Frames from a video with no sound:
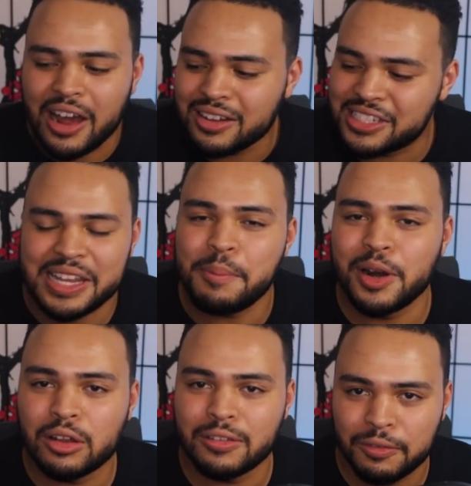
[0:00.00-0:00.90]
not
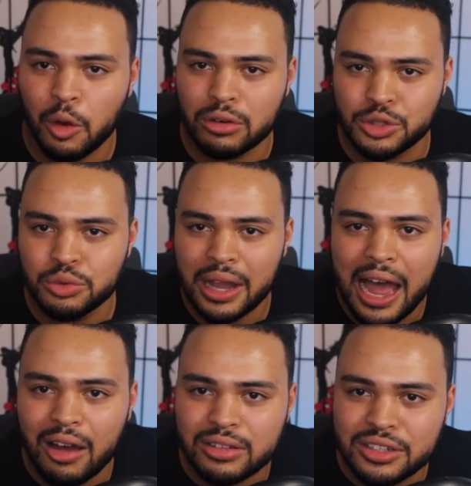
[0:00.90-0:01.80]
stepping on the floor too
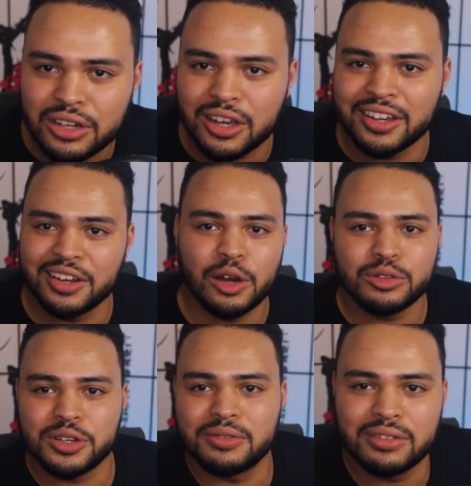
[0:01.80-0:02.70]
loud, you
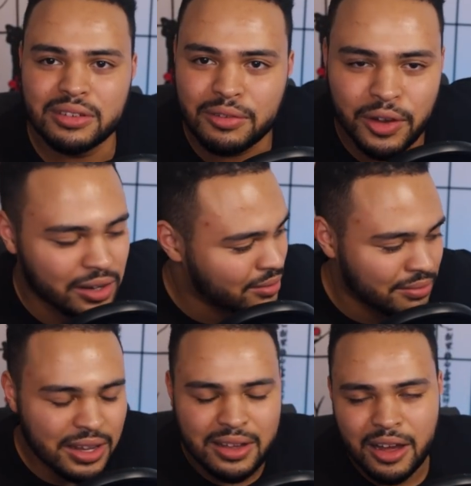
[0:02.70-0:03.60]
know, to
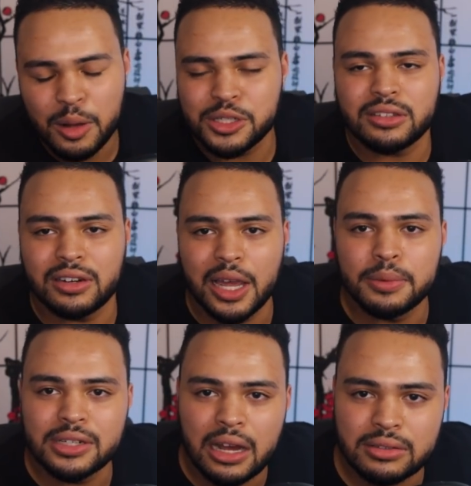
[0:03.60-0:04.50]
fucking upset the
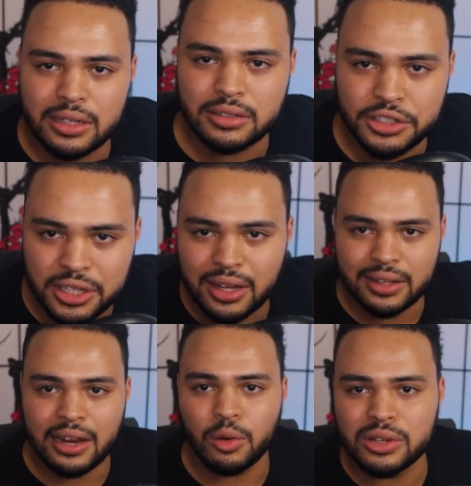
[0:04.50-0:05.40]
neighbor downstairs and shit
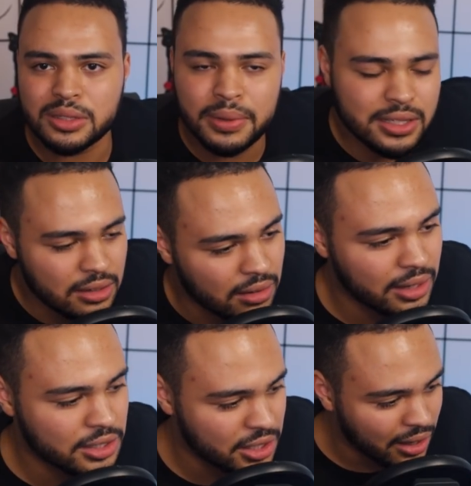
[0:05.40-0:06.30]
like that, noise complaints and all
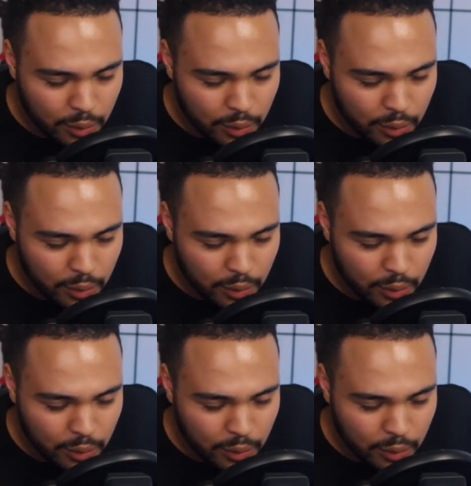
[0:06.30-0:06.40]
that shit.